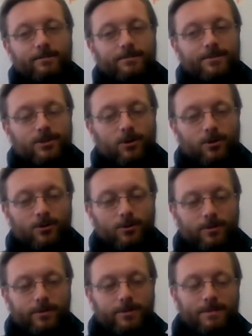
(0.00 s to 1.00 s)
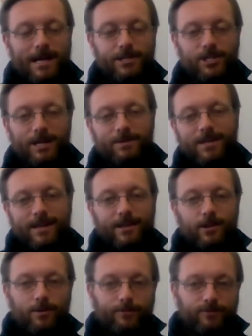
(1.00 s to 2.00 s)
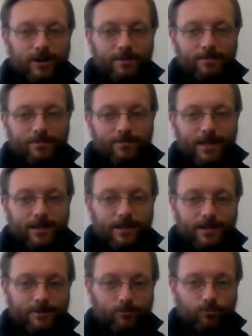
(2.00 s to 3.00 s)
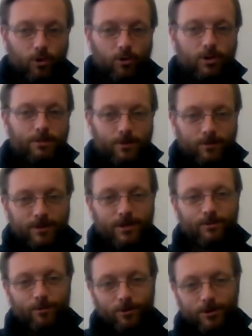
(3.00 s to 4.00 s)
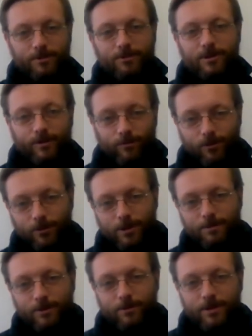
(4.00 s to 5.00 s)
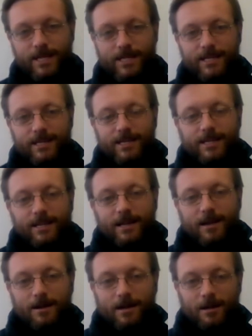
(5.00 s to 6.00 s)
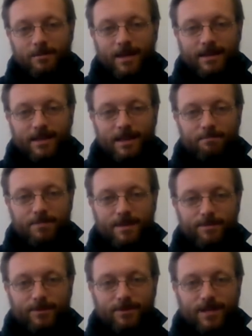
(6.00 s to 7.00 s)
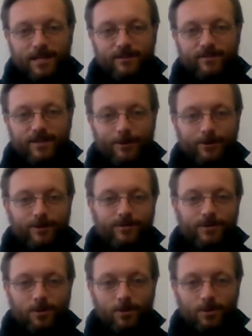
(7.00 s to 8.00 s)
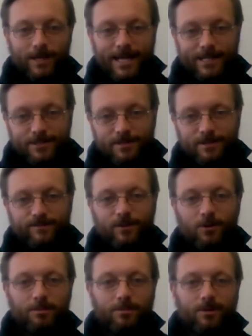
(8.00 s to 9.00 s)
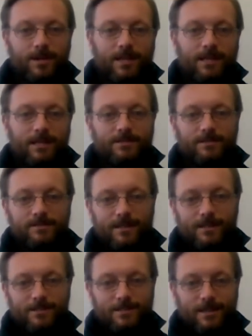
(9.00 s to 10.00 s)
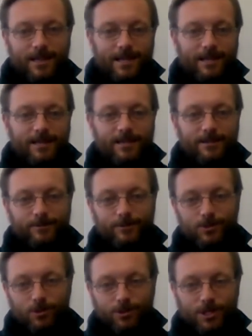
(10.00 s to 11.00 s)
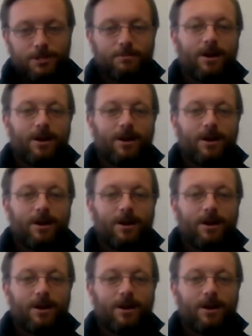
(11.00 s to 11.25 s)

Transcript: So it was my job to kind of go from like rural community to rural community to rural community. And get people kind of out of their old ads in the phone book and into things like, search engine